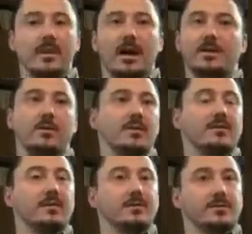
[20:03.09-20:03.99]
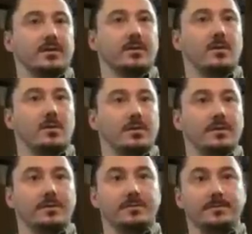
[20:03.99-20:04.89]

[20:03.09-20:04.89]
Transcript: I don't know what the future's going to hold.